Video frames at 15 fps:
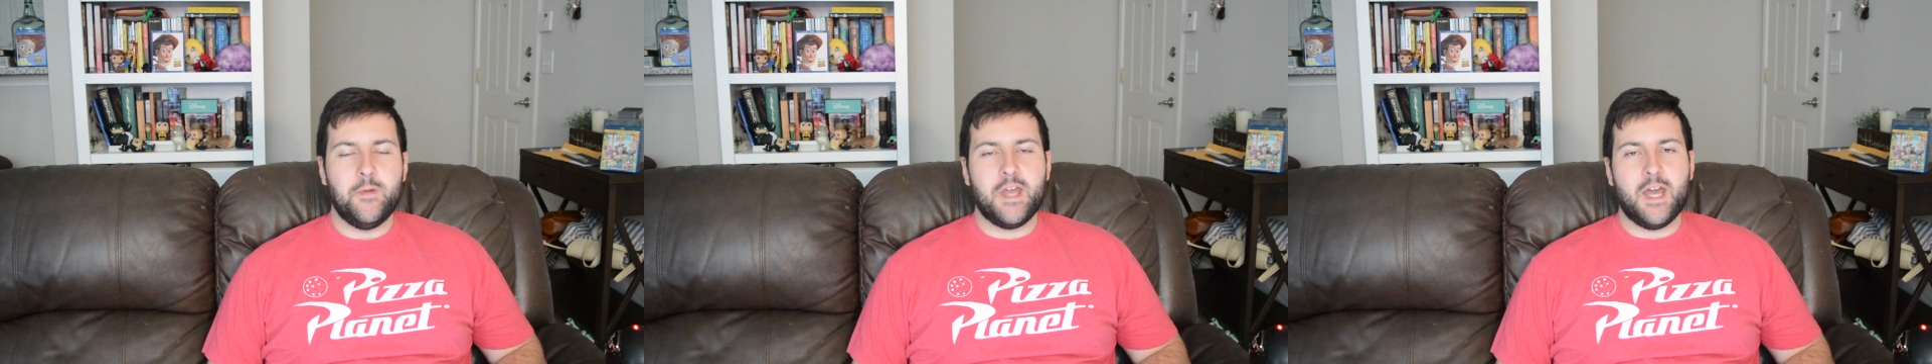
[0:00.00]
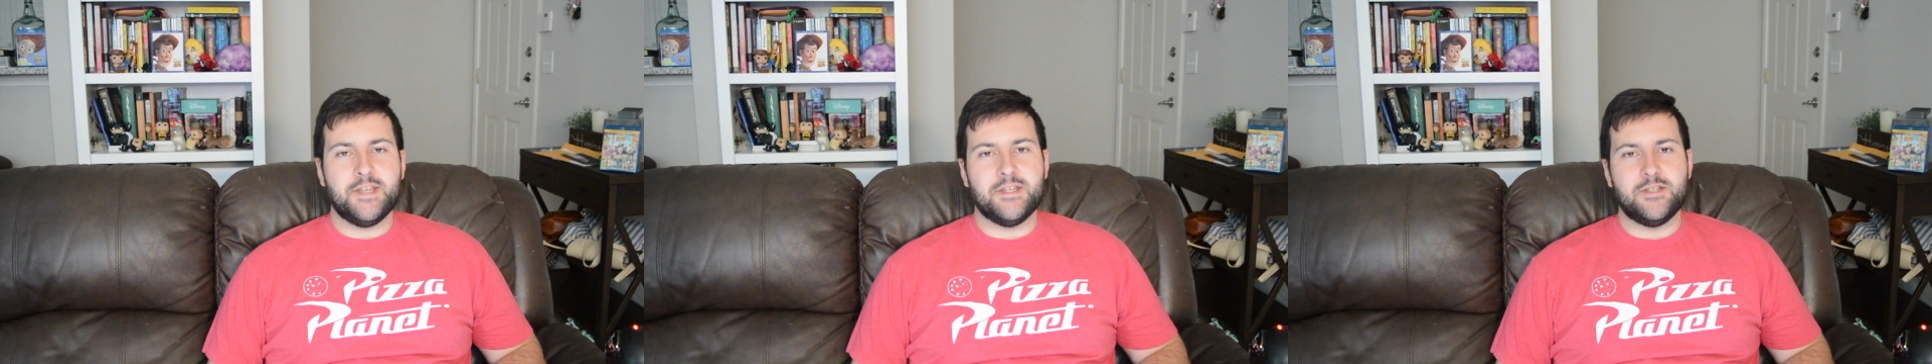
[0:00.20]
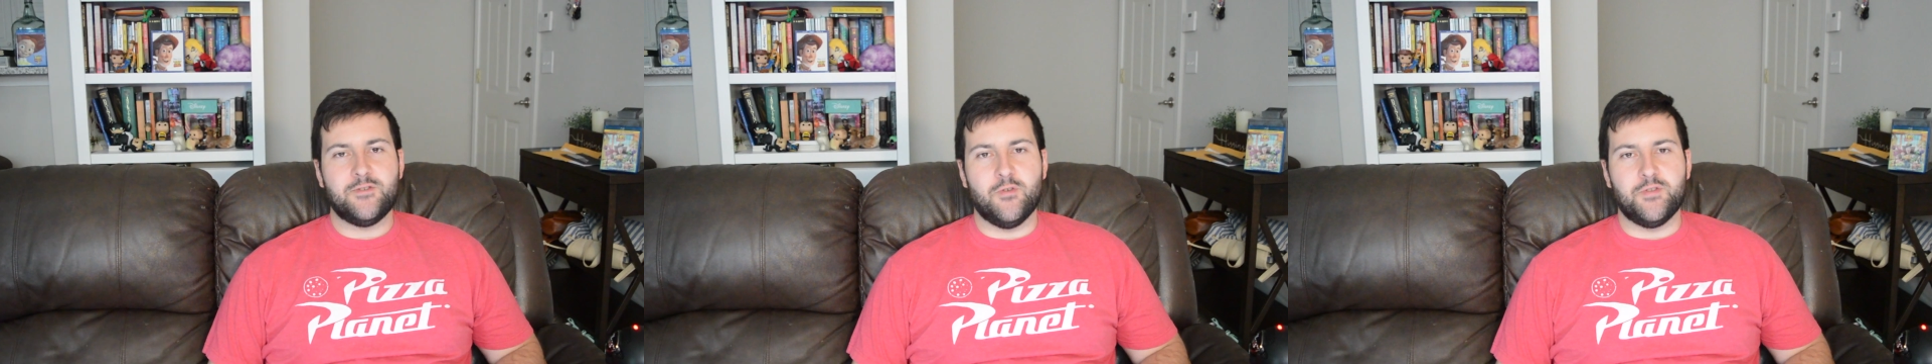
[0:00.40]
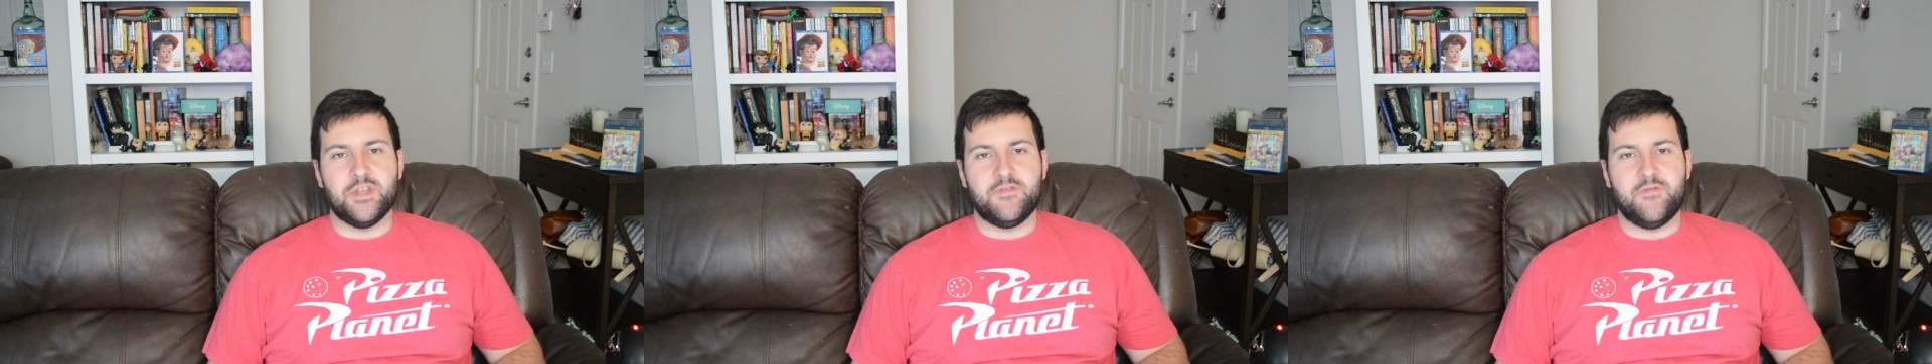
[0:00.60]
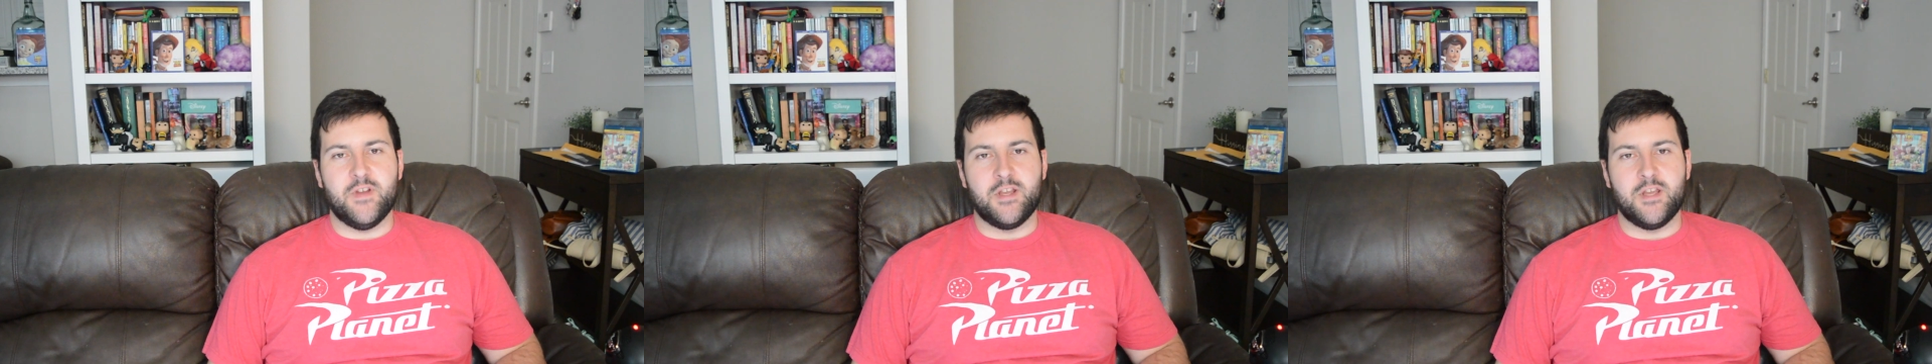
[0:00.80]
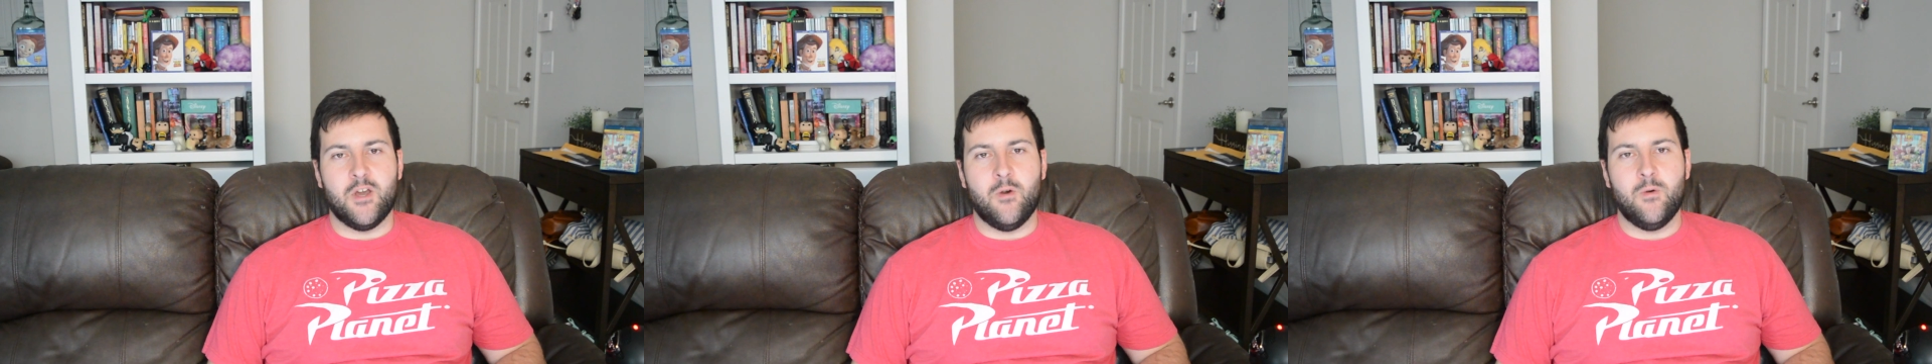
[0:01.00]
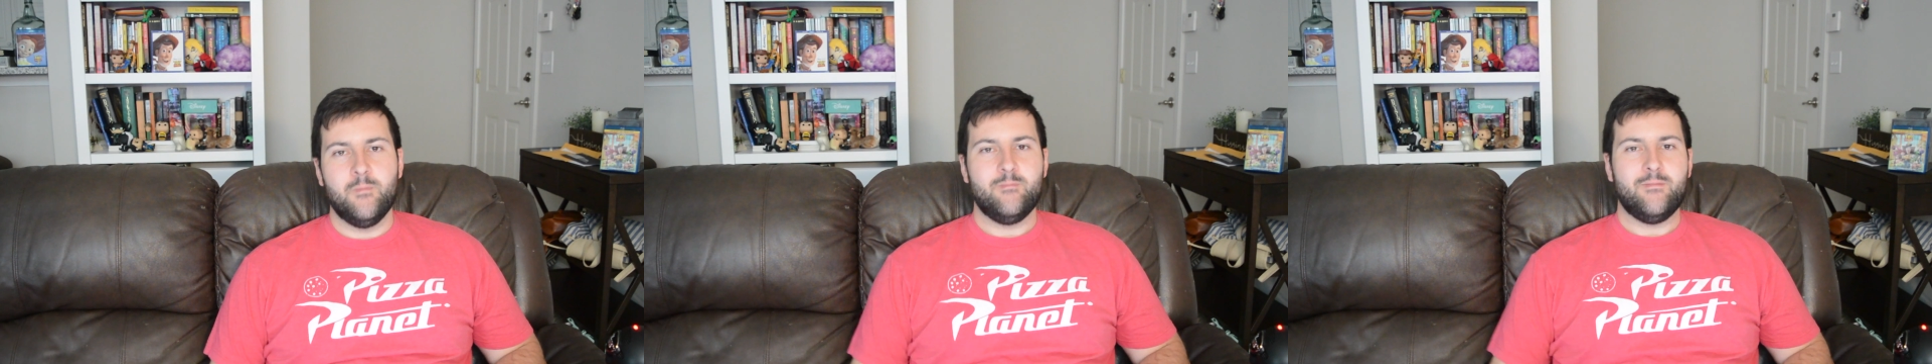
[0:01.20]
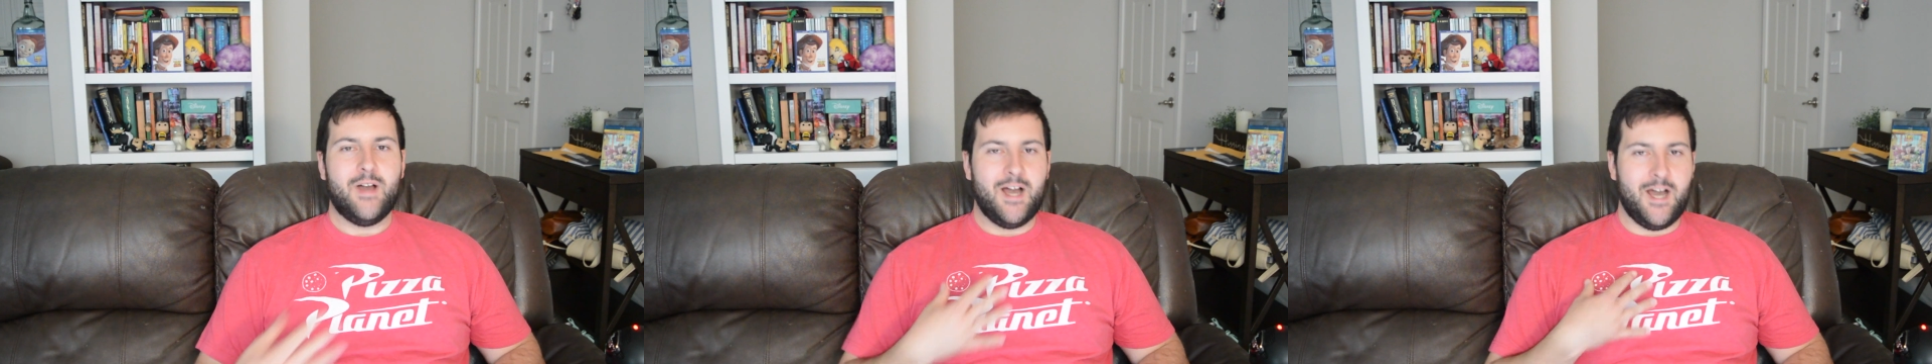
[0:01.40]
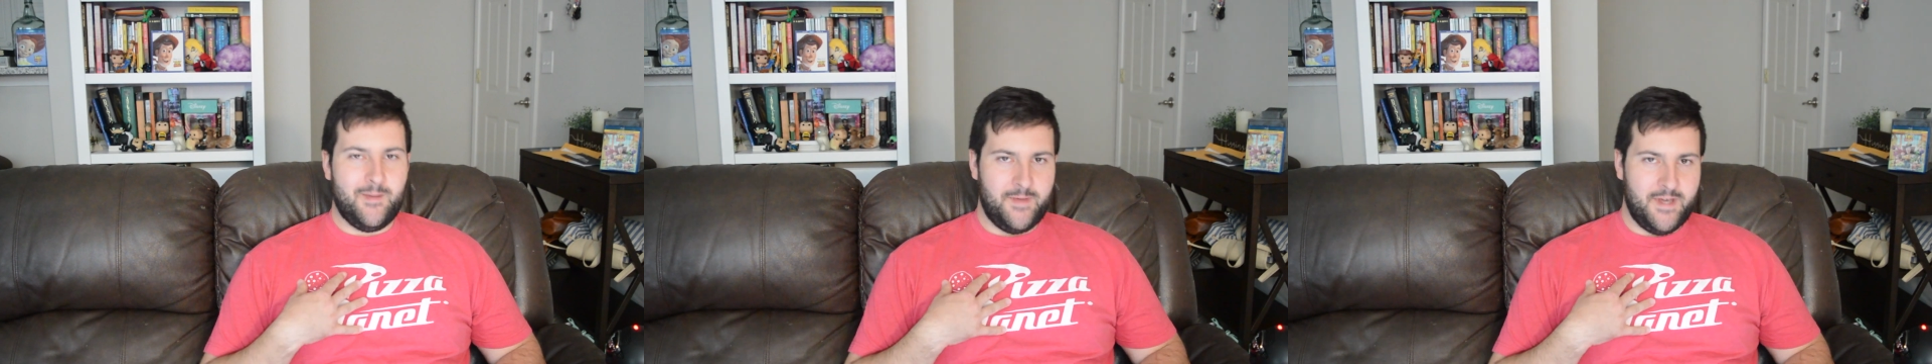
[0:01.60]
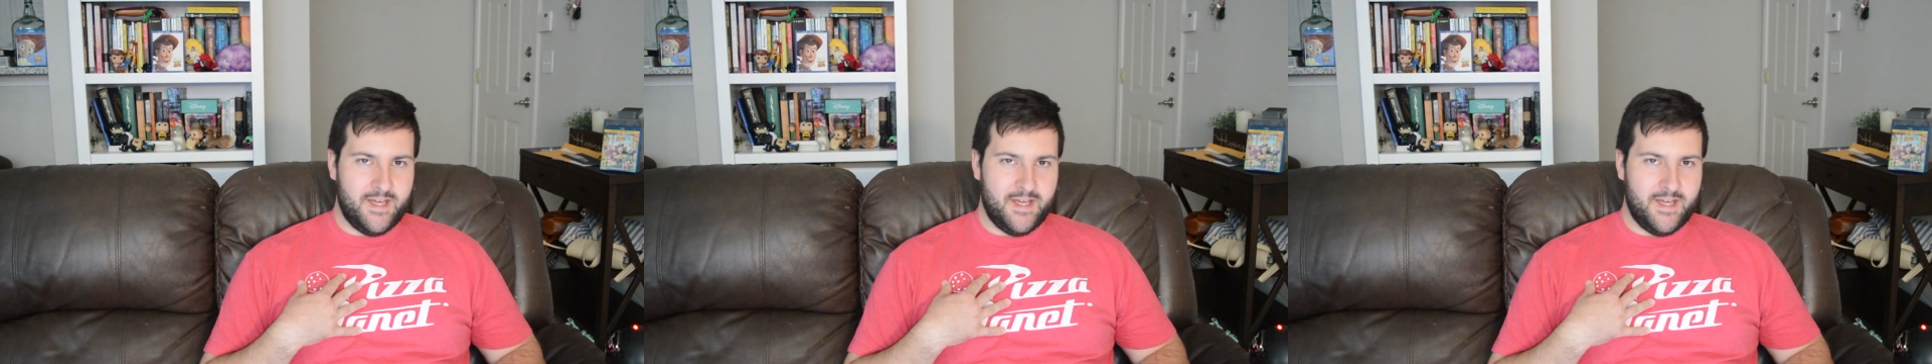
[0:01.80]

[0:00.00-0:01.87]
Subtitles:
you guys enjoyed this video. I'm